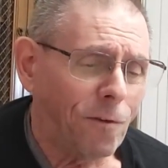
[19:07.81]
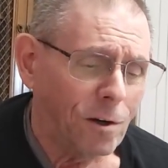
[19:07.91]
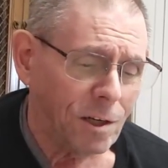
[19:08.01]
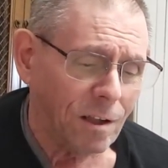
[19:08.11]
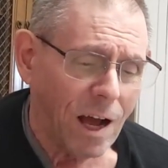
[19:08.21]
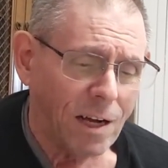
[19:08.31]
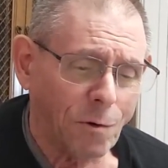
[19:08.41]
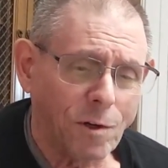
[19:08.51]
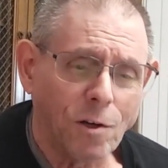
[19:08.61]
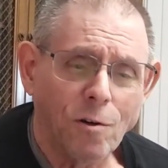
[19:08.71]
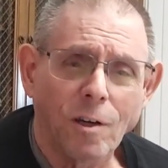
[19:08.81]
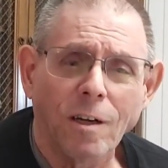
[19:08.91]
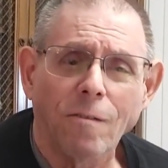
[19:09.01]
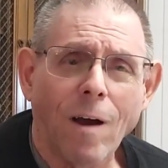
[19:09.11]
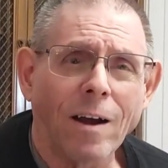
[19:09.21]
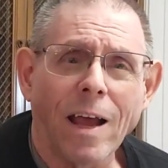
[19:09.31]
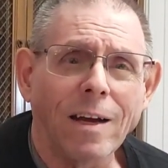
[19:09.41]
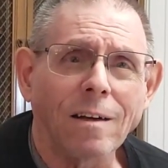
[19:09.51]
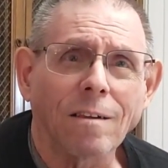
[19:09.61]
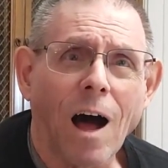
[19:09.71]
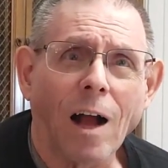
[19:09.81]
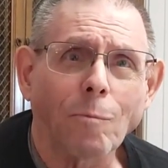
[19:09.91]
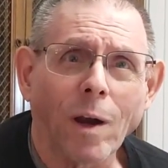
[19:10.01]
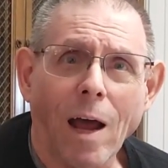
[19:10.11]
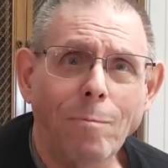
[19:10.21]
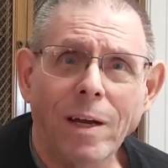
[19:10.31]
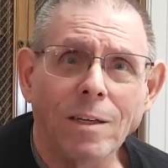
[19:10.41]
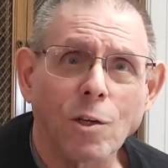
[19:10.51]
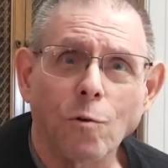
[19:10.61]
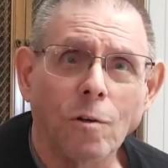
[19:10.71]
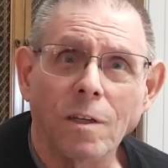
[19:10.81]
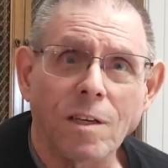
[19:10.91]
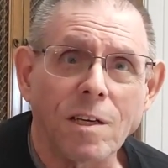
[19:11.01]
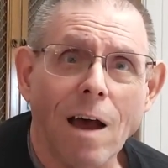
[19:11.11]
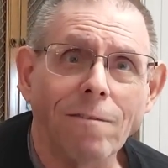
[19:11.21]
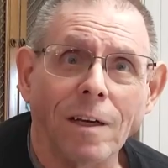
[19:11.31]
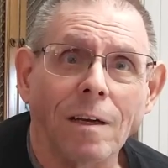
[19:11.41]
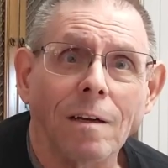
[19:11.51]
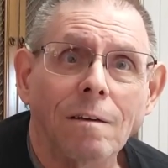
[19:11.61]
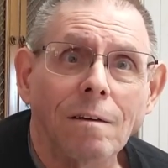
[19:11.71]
First class was usually around 8 o'clock, but I'd be in school at 7.